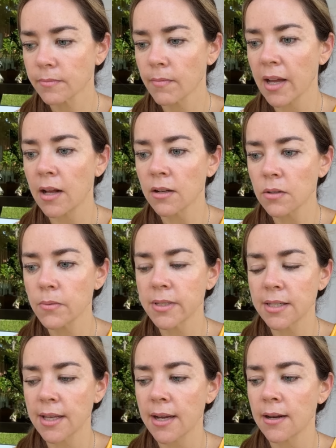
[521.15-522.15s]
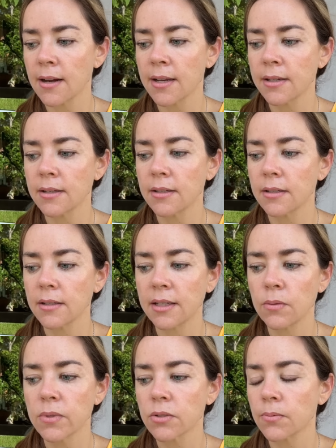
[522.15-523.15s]
My uncle was there, and
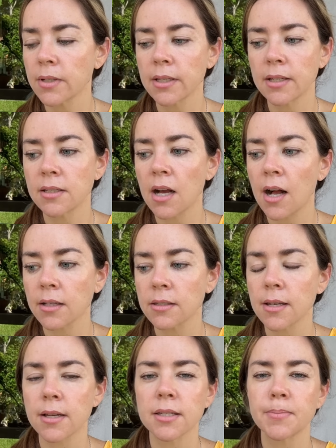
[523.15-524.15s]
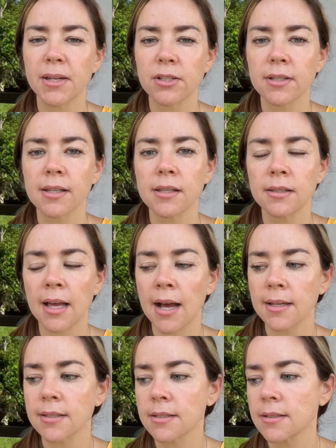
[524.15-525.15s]
he was really toxic, especially the
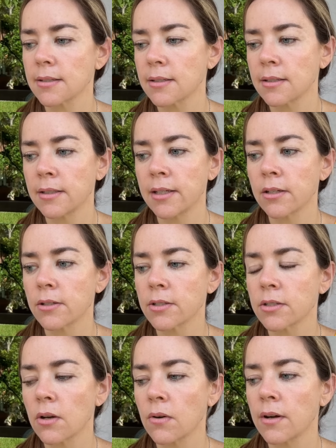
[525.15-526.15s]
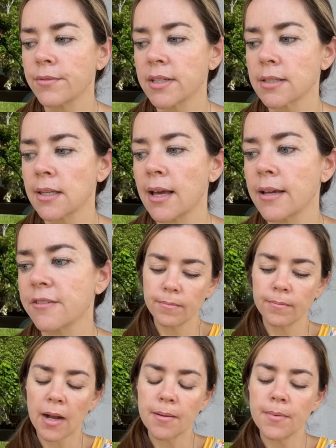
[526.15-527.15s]
last year or so of his life.
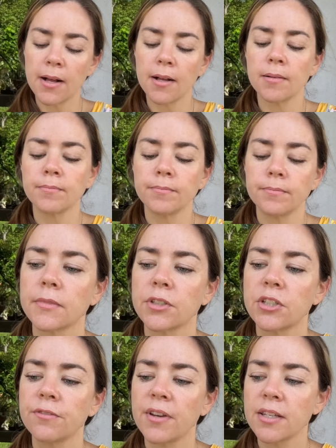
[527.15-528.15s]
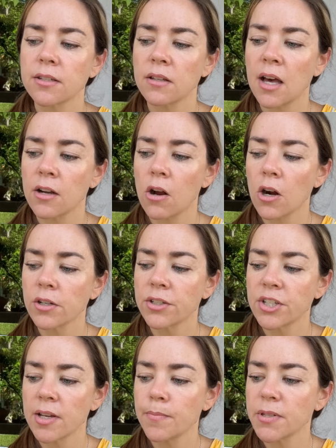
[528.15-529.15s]
My mom, she faced a lot of
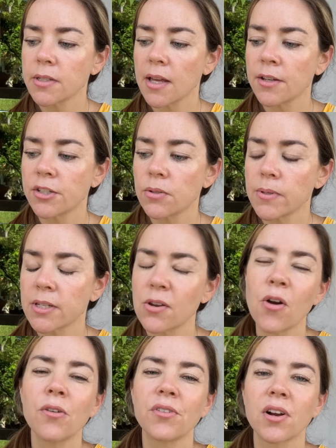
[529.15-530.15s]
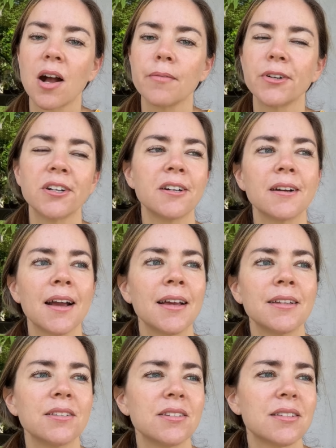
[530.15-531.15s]
hardships, and she was an overcomer,
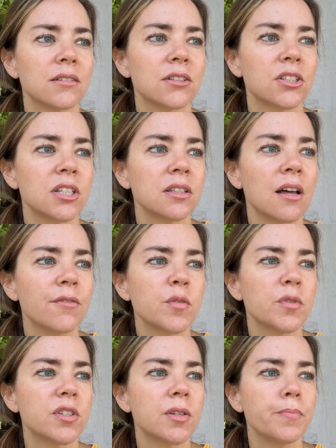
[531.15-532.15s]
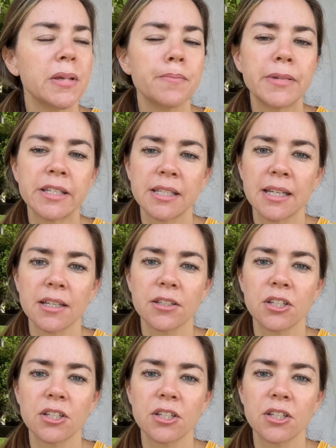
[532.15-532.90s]
and she loved to be busy.